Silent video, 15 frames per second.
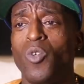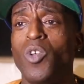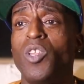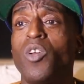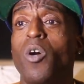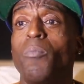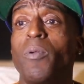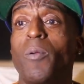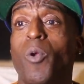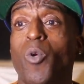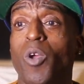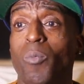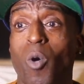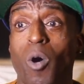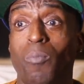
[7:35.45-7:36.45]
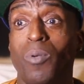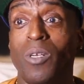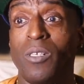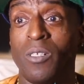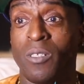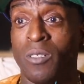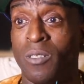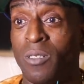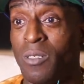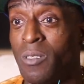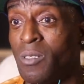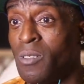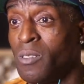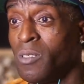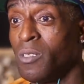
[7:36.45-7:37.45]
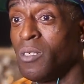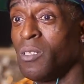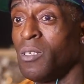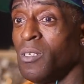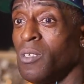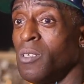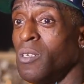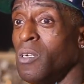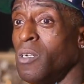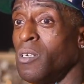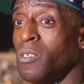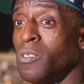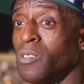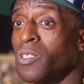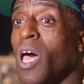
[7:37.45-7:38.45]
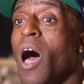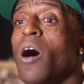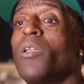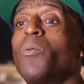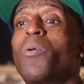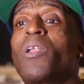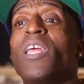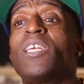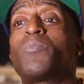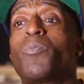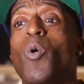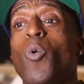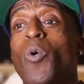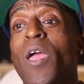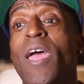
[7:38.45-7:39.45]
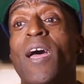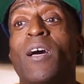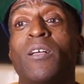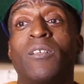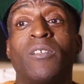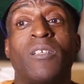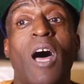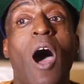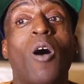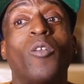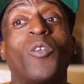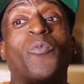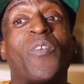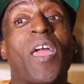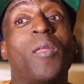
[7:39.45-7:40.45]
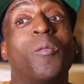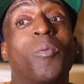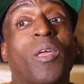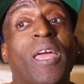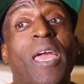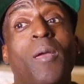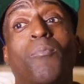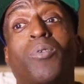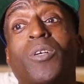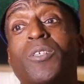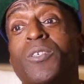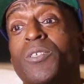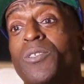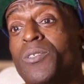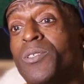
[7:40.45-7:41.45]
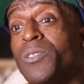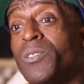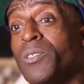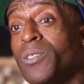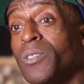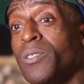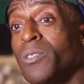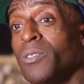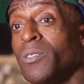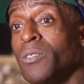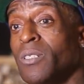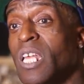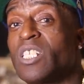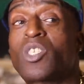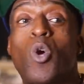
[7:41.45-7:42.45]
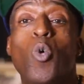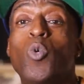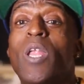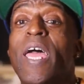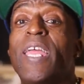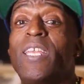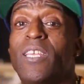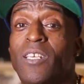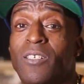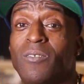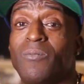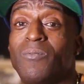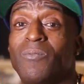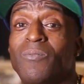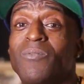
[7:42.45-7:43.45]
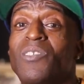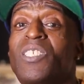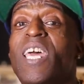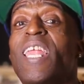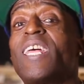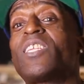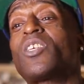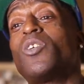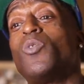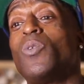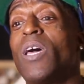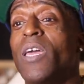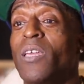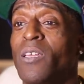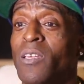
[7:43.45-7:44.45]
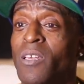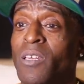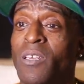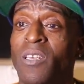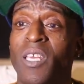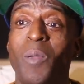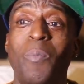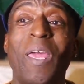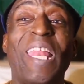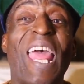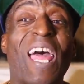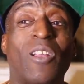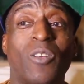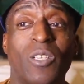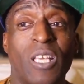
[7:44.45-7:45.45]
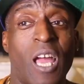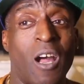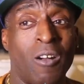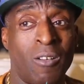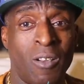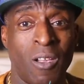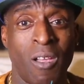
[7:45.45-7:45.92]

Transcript: You either gonna be Crip or Blood. Right. So all them cliques broke out. All in the family became Bloods. That's Kool-Aid them. Shout out to Kool-Aid. He been out here, y'all.